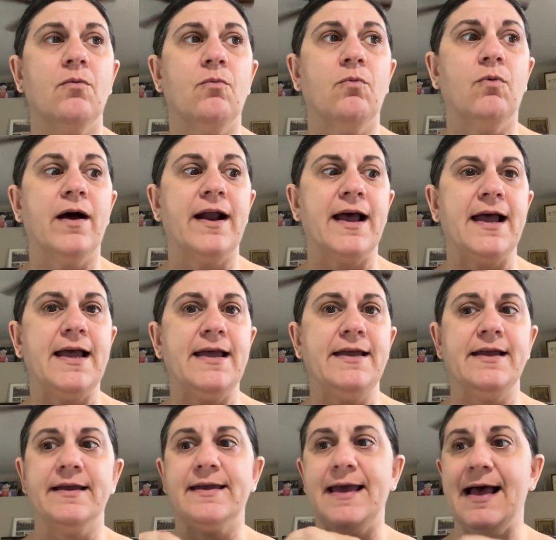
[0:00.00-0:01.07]
what
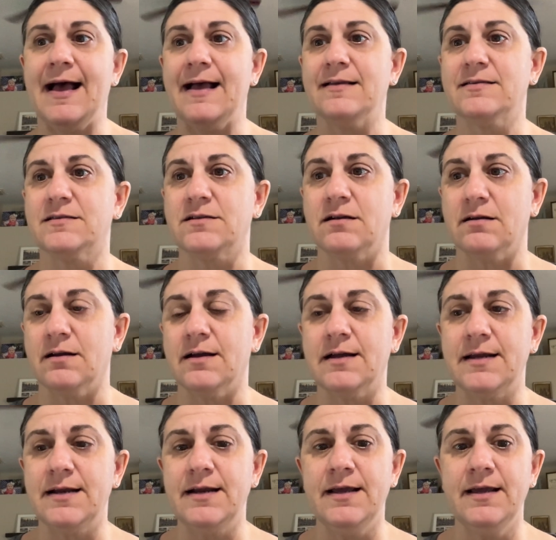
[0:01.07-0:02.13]
I cast
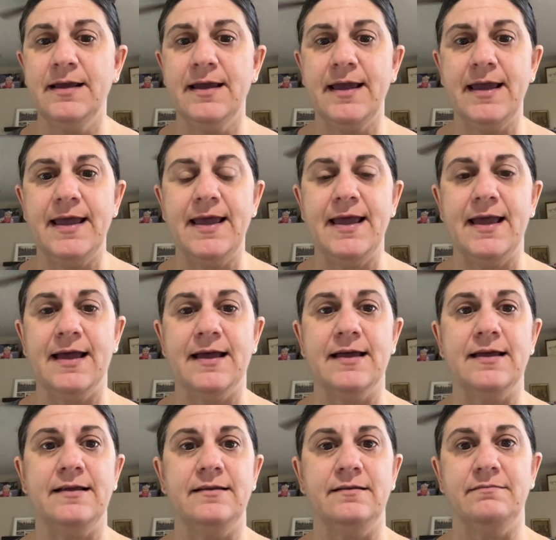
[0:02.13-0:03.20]
on
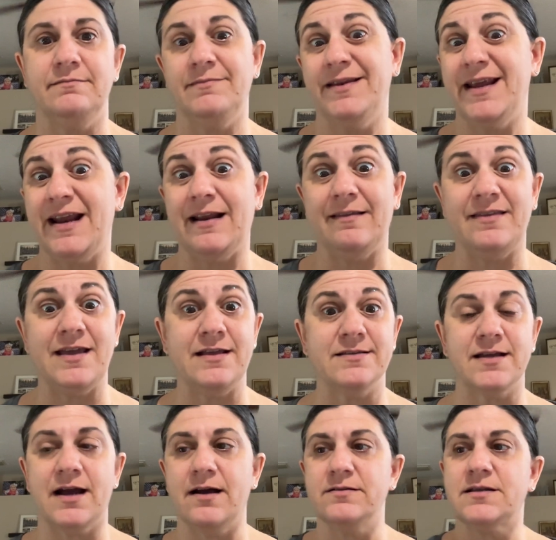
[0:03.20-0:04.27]
and knitted the
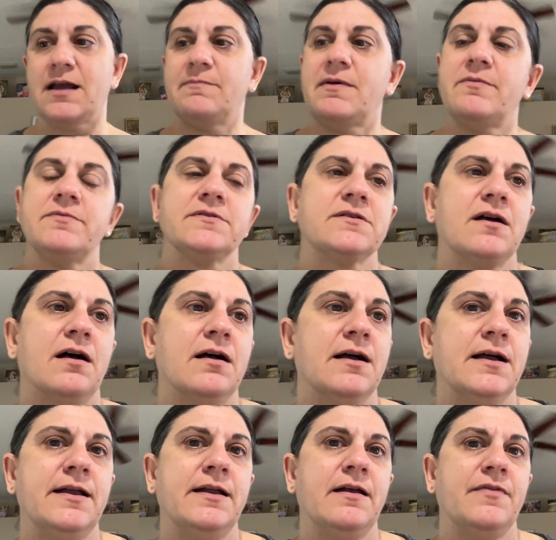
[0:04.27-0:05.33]
entire time I was
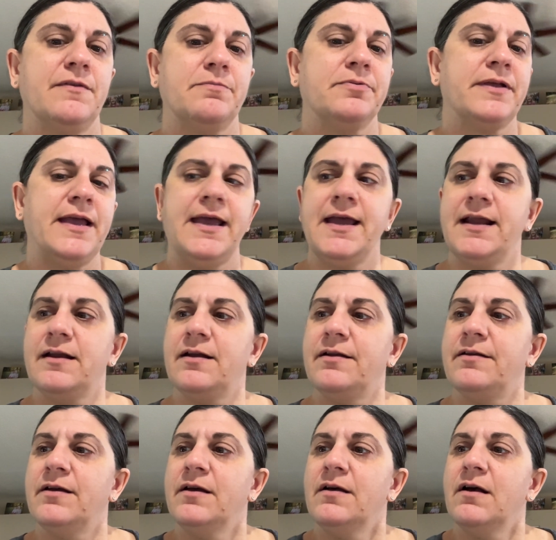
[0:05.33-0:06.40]
gone on the plane
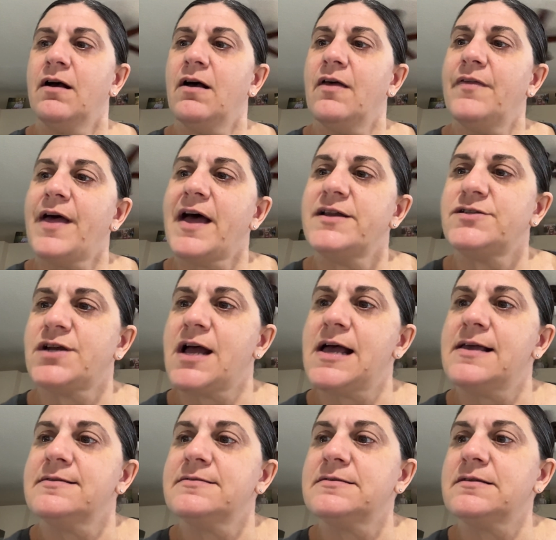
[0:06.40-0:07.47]
and all that
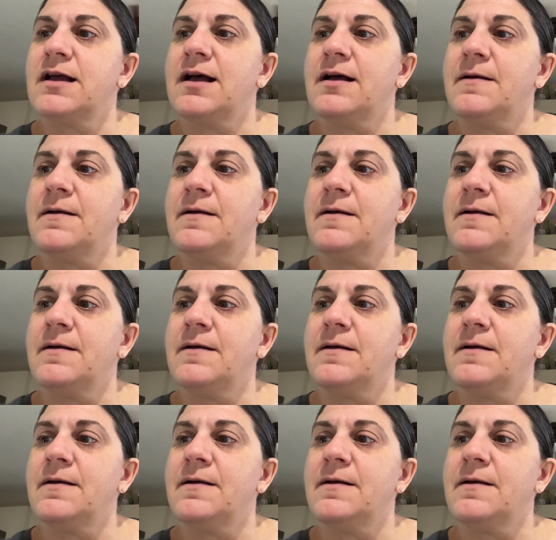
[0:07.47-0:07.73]
jazz